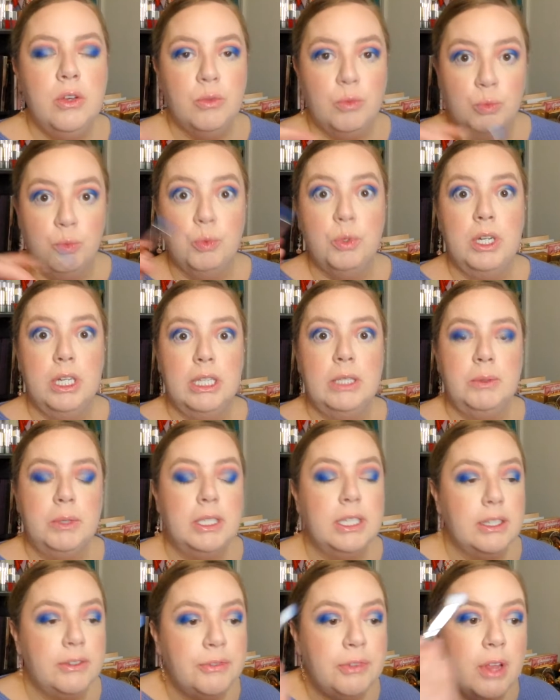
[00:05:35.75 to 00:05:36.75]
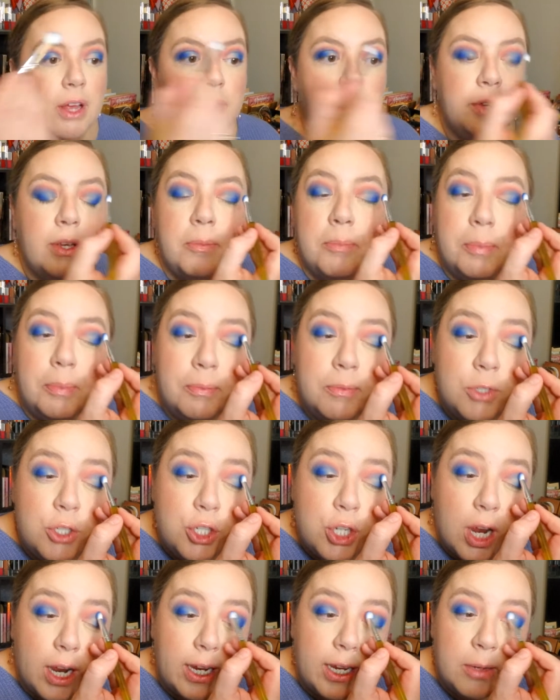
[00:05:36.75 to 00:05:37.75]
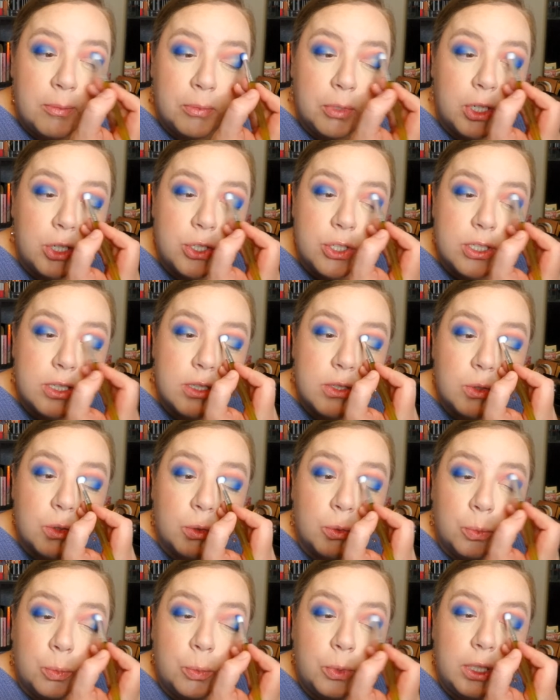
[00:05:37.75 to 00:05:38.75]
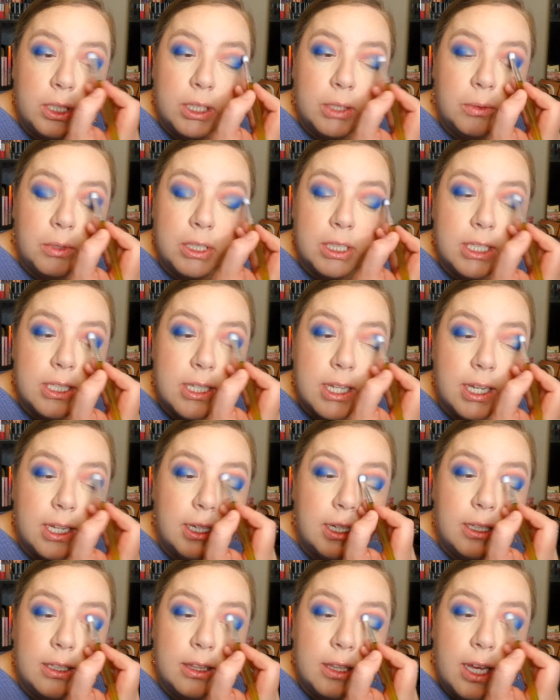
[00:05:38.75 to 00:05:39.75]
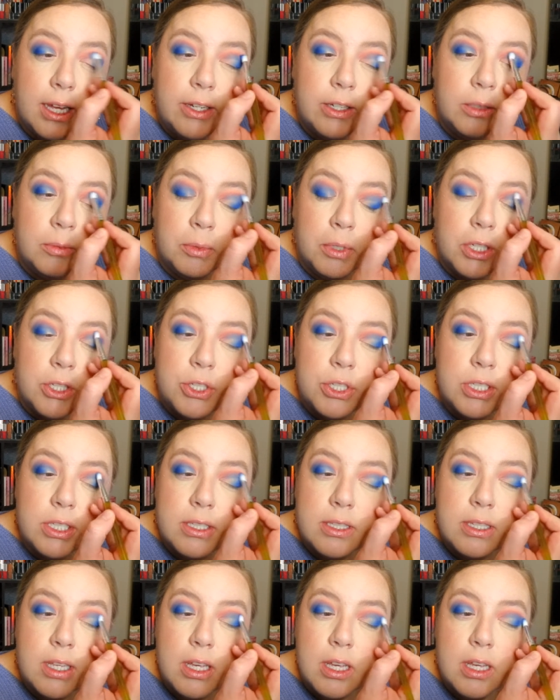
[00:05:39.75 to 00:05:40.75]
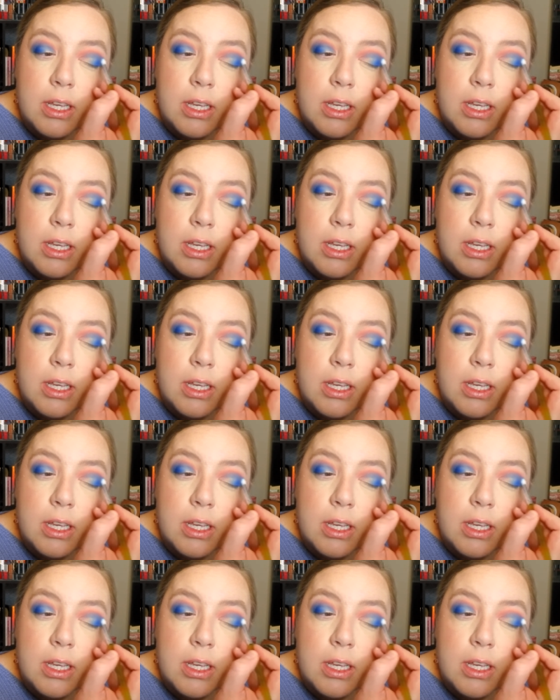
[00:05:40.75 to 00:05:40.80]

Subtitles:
really, really fluffy giant brushes or really, really tiny liner brushes.